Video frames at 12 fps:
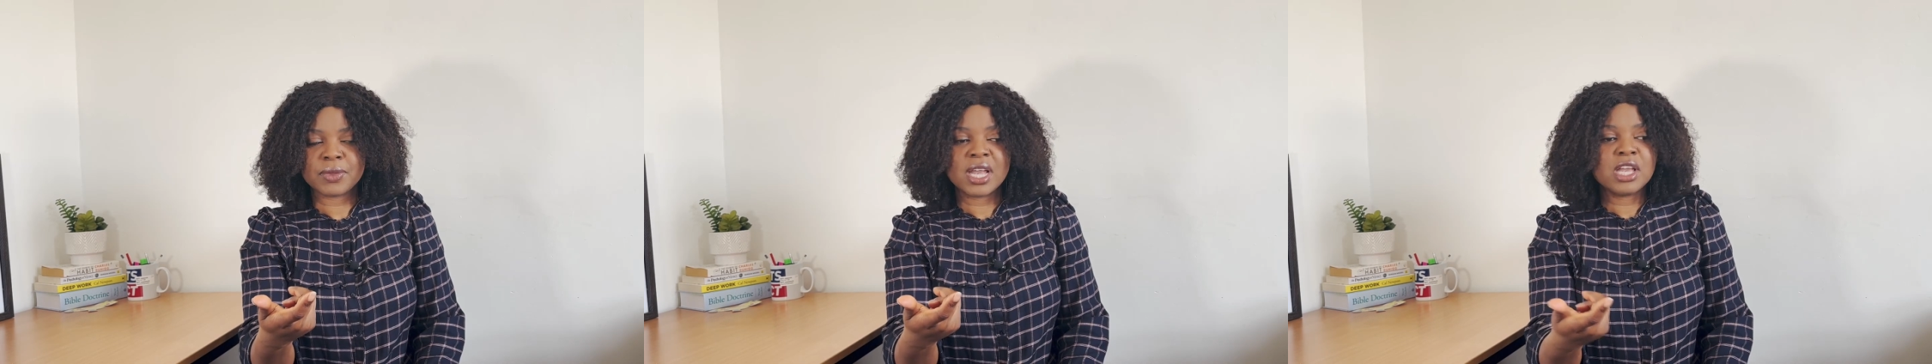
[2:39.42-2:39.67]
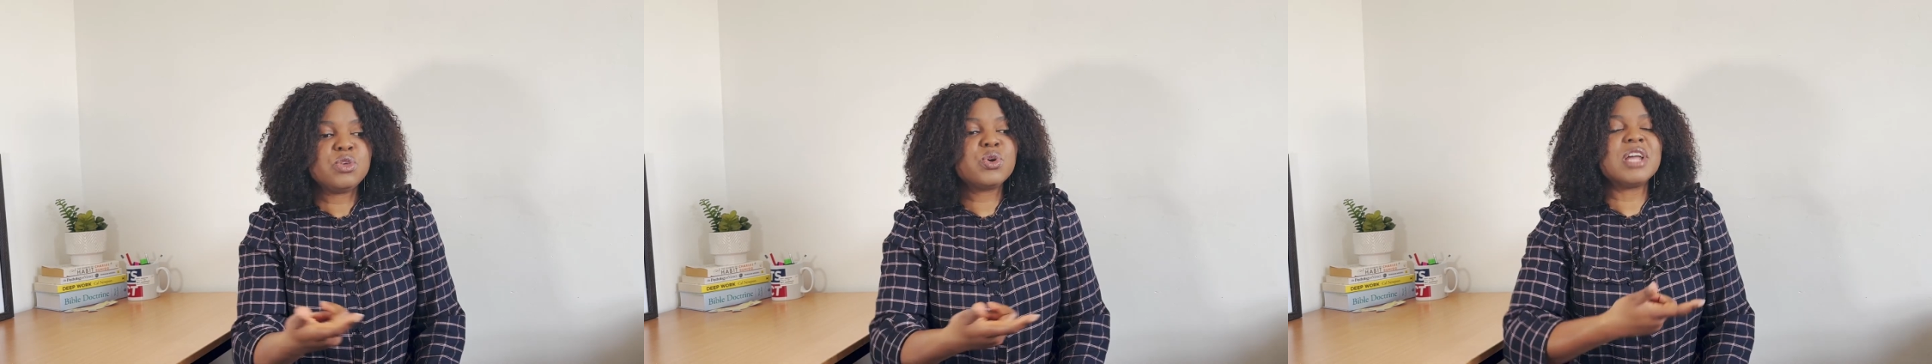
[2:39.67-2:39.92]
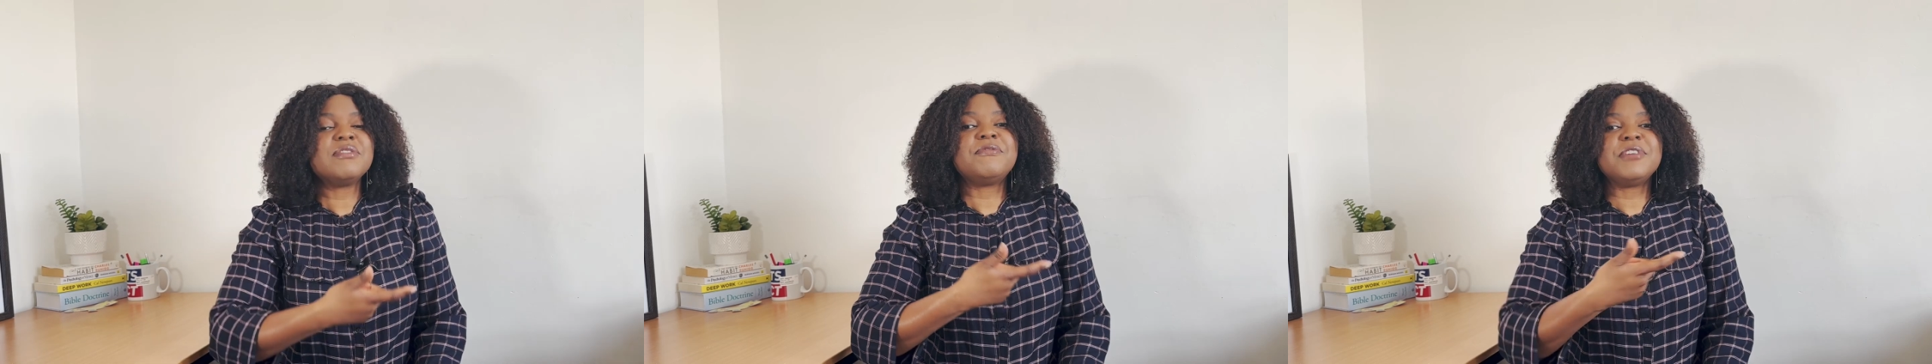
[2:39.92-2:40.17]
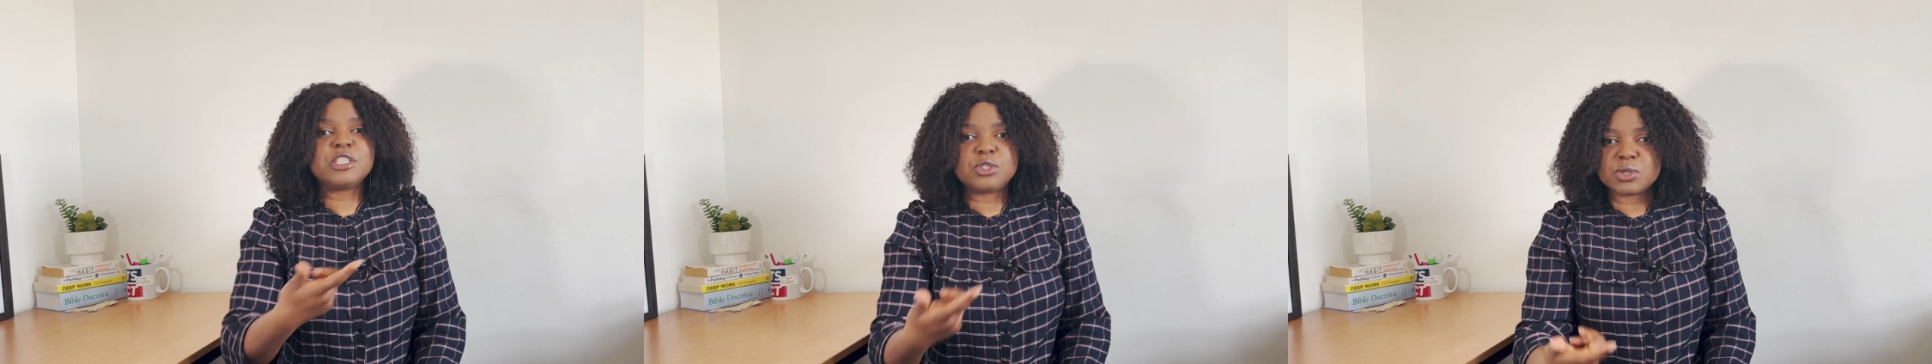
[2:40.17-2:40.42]
You can
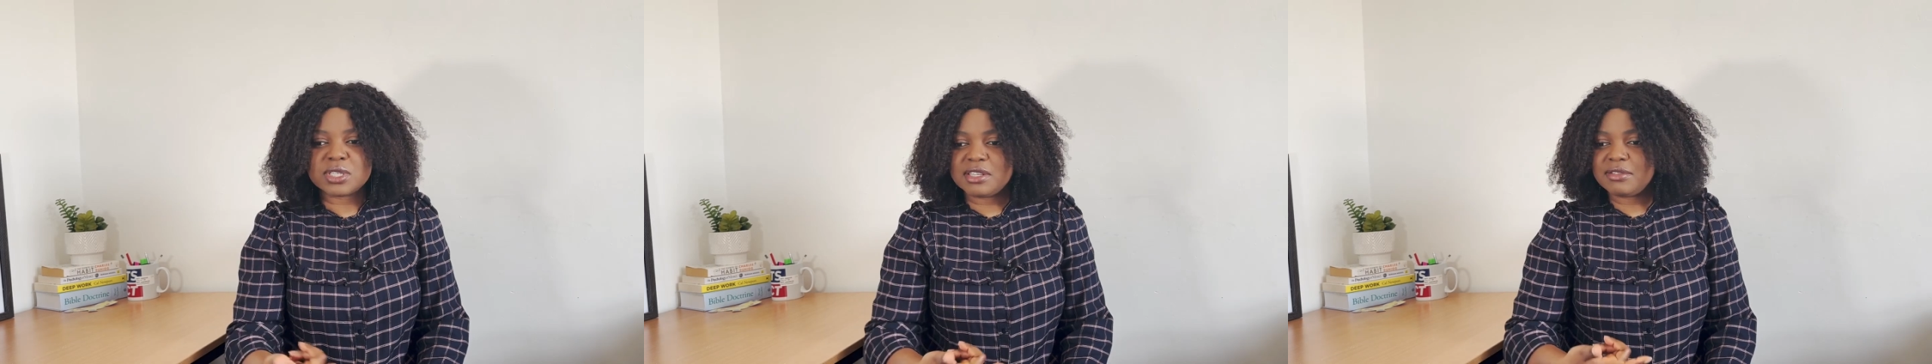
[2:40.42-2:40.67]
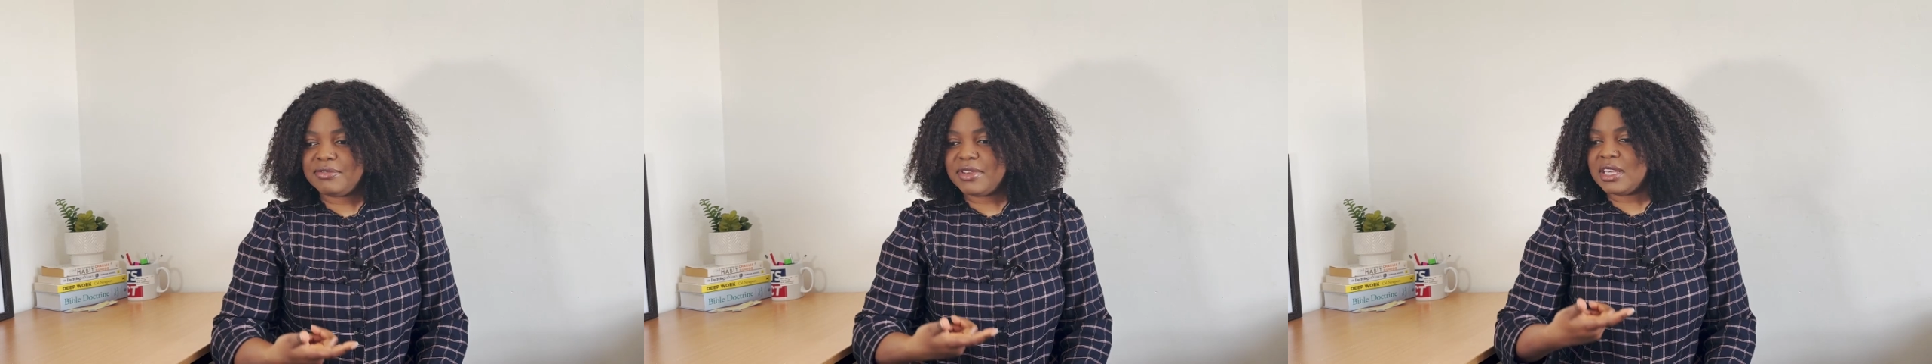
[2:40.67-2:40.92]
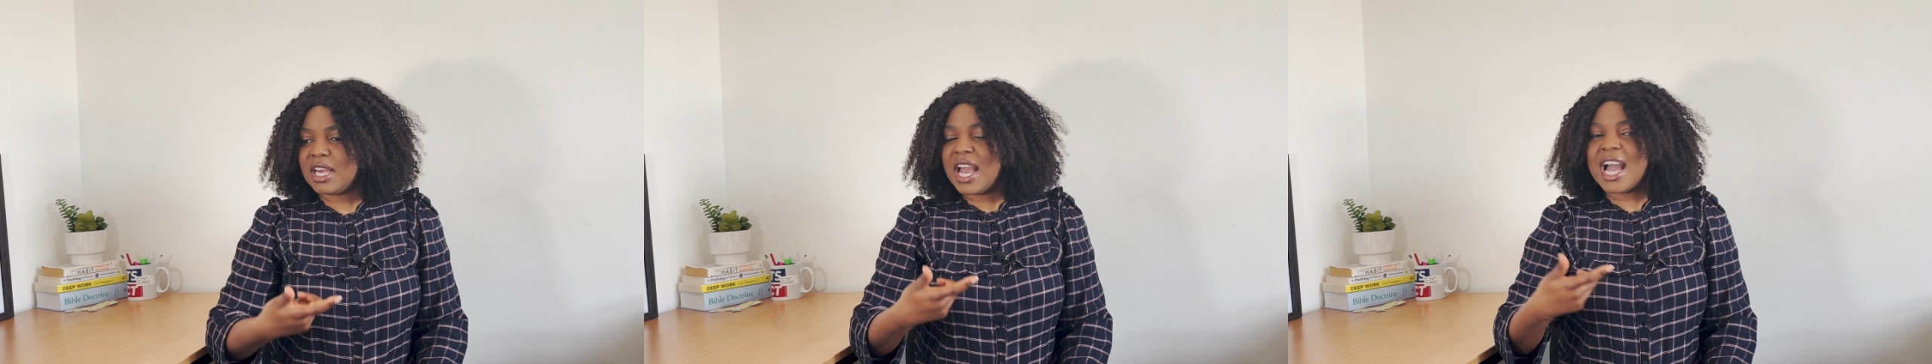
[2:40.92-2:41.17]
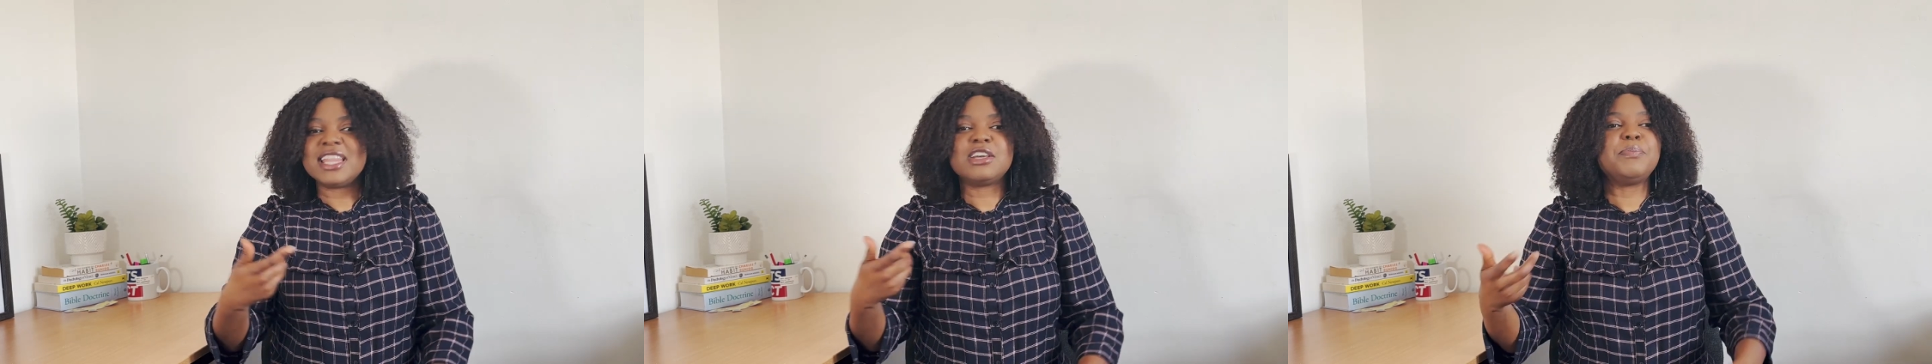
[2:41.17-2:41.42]
fix your CV
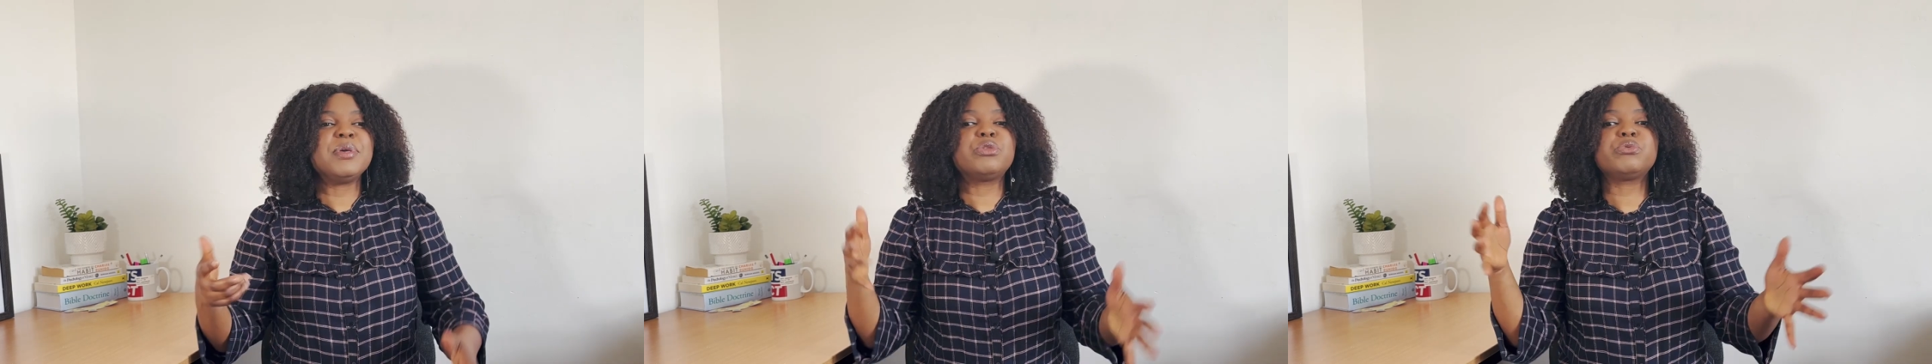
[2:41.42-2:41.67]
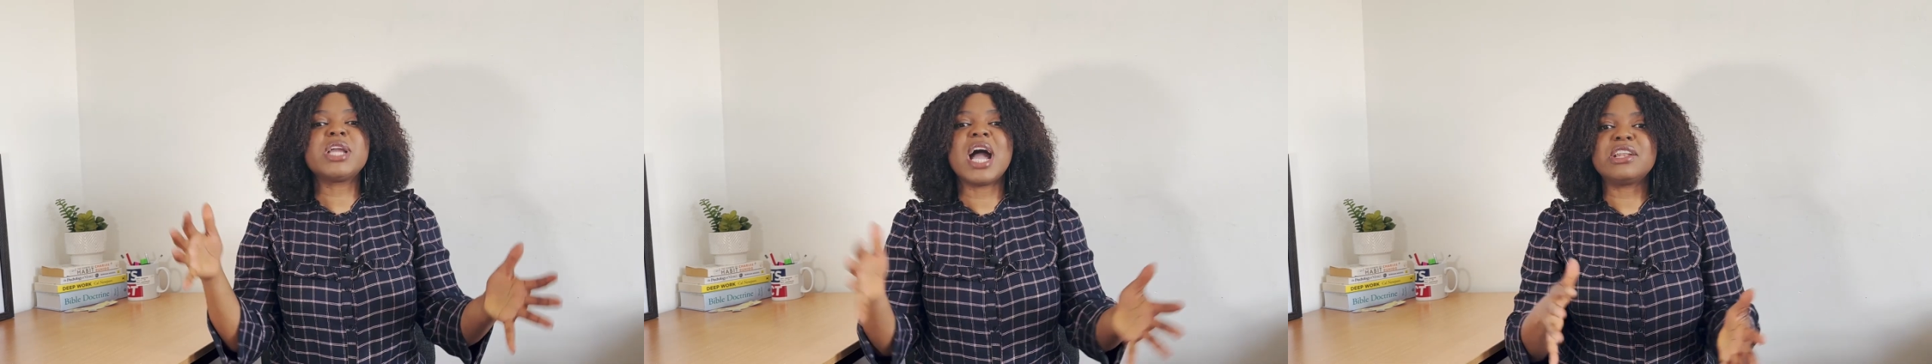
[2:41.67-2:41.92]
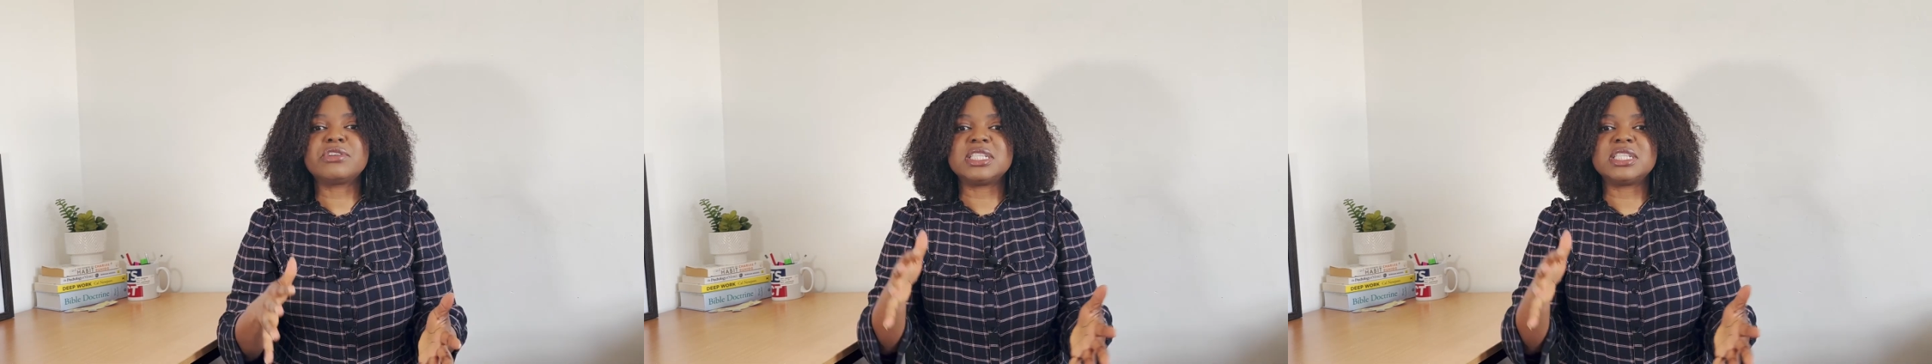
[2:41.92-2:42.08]
and there'll be 300